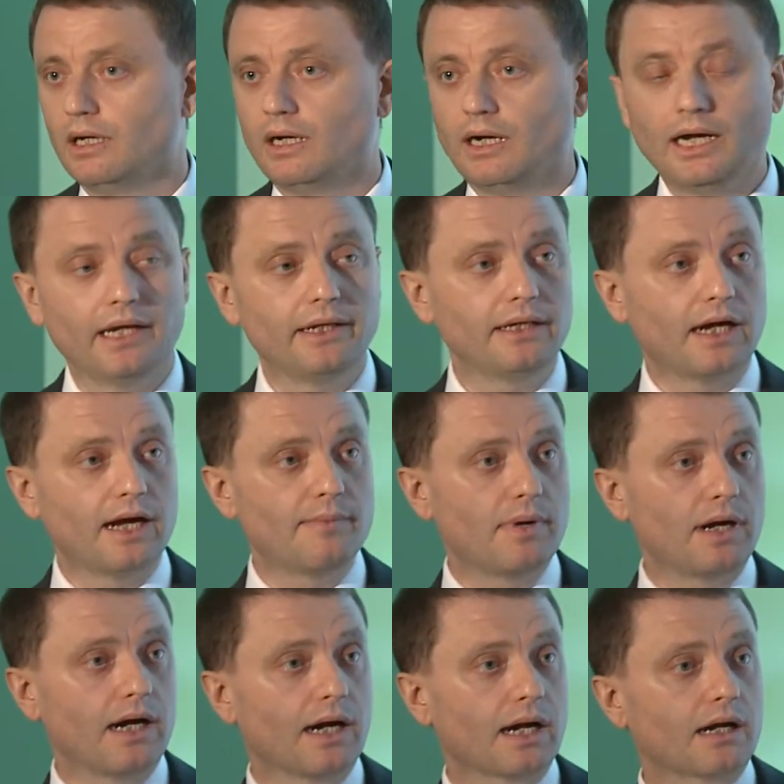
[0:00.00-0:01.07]
I am
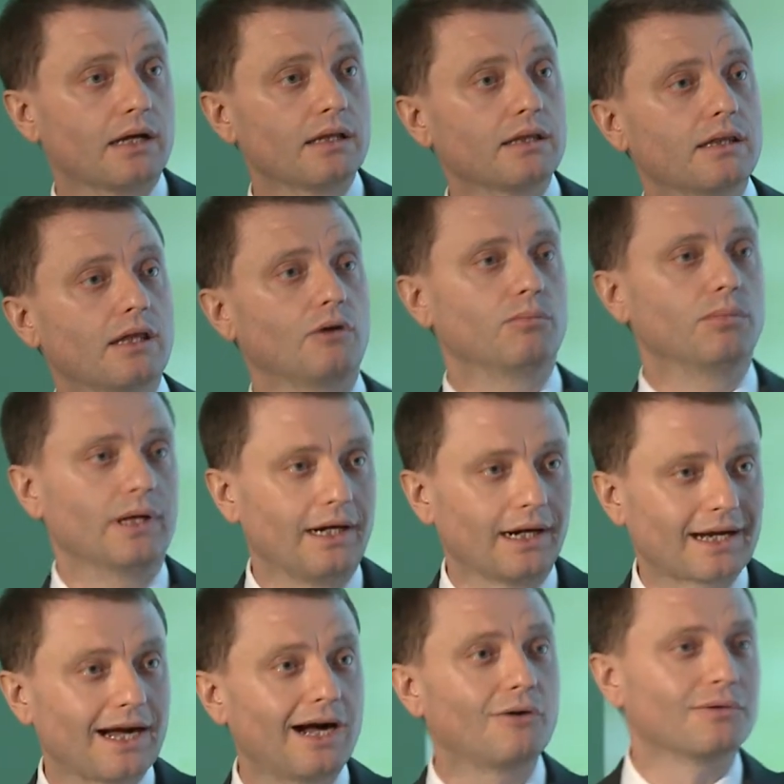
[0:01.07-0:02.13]

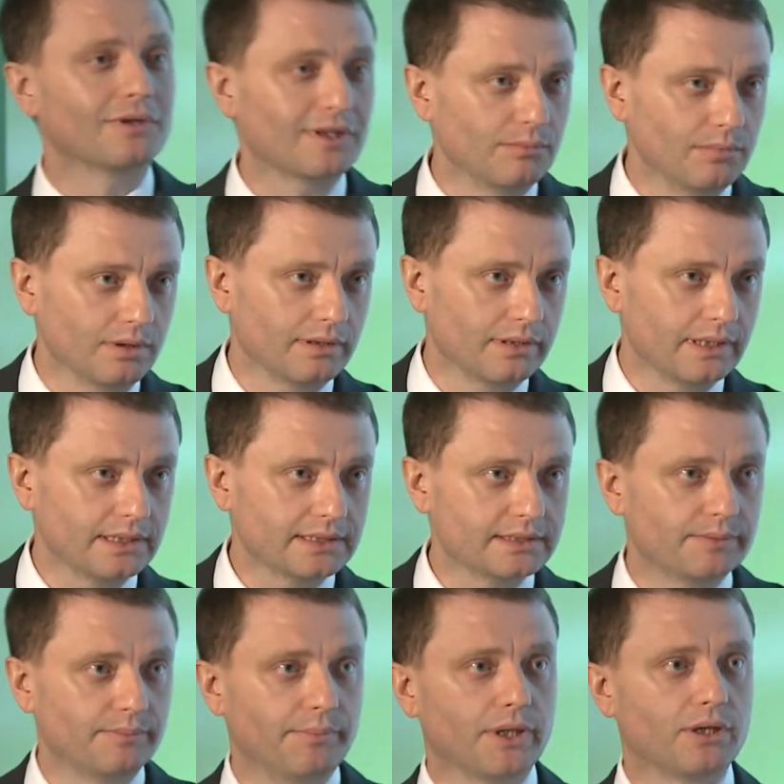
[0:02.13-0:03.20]
accountable, yes?
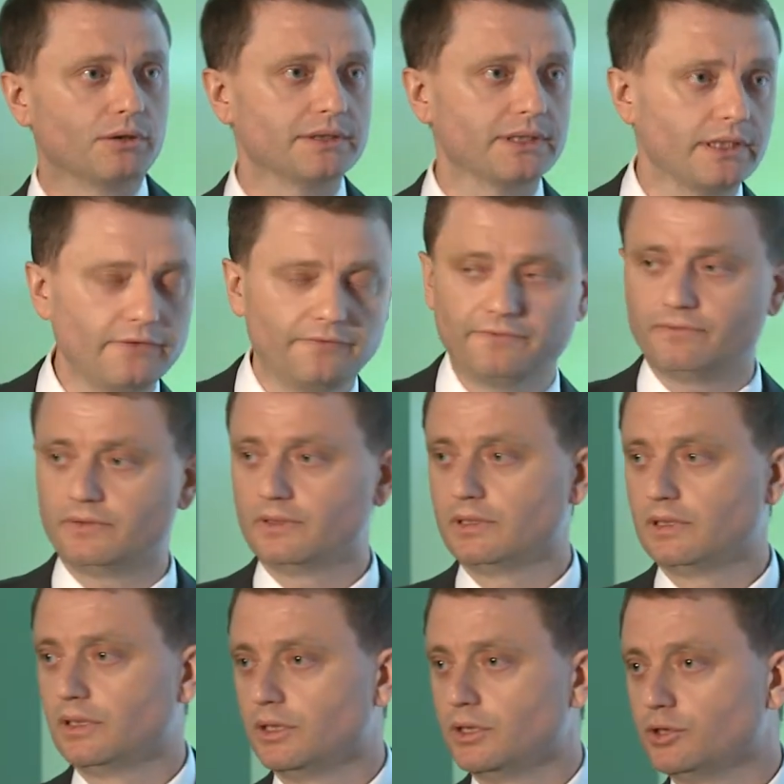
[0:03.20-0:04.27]
Because if
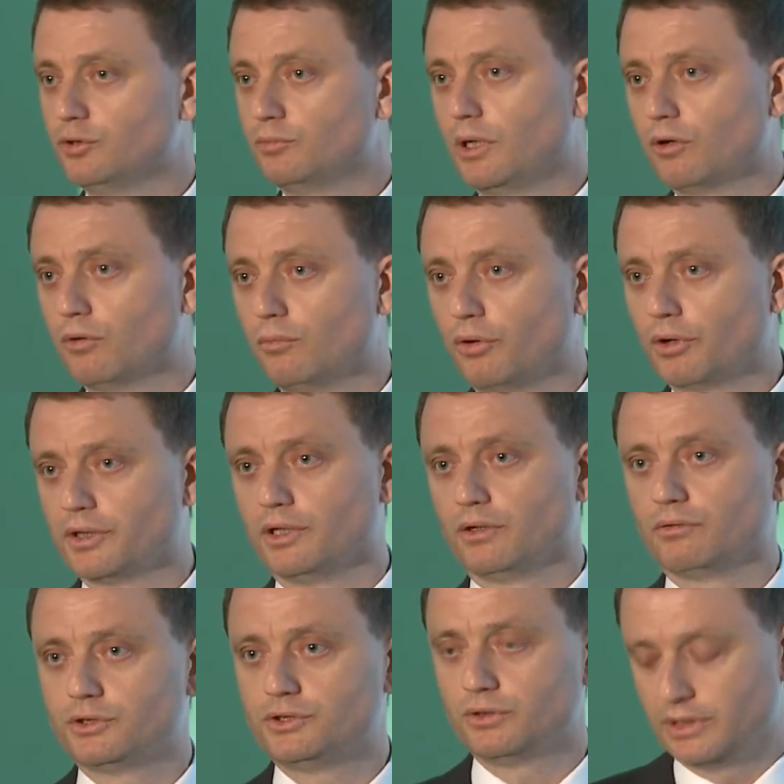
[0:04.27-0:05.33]
tomorrow morning
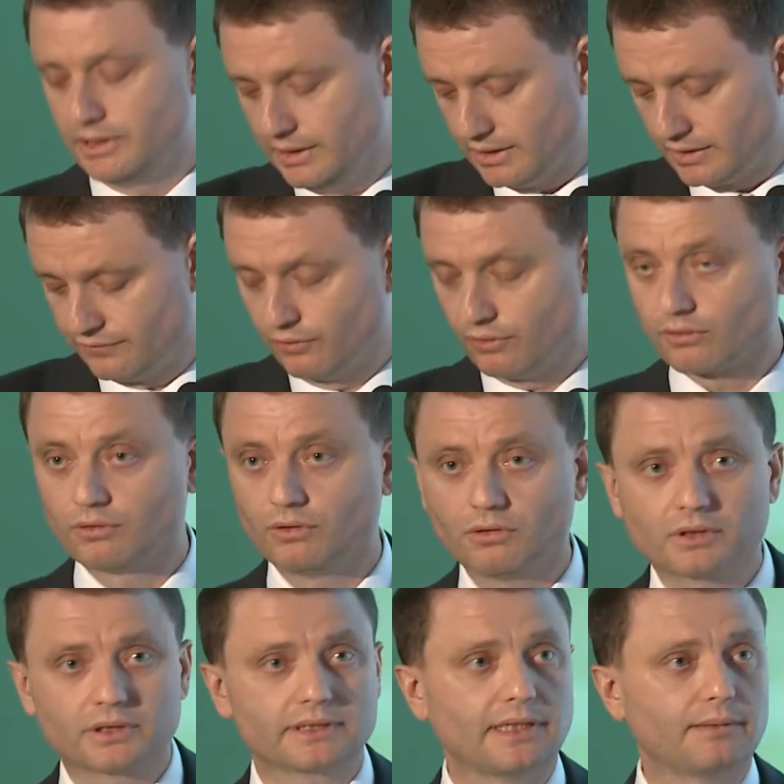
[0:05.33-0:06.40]
or today at 4
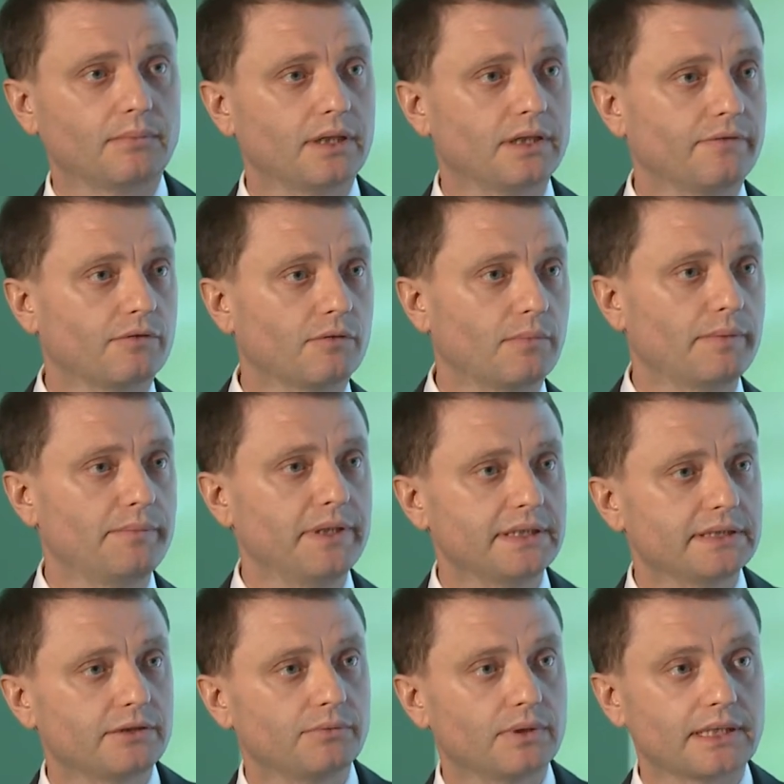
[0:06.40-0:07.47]
o'clock, somebody from my
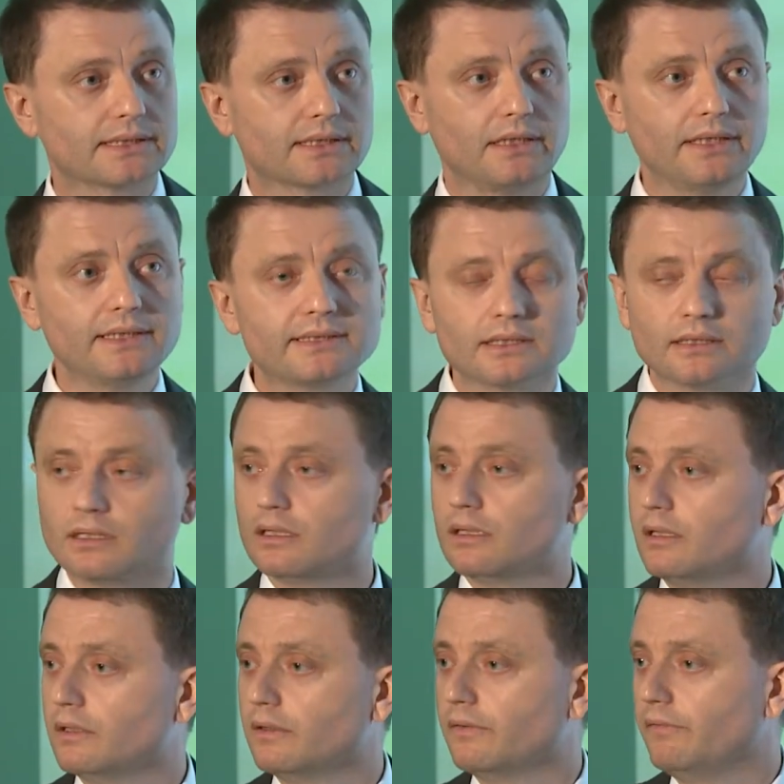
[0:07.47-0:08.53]
ministry will ask, listen,
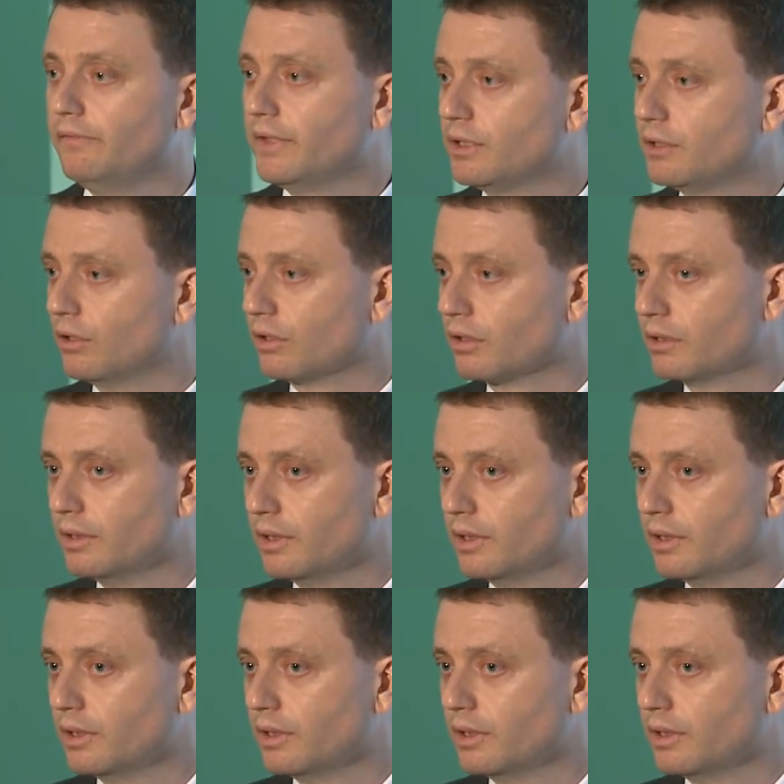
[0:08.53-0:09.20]
Victor,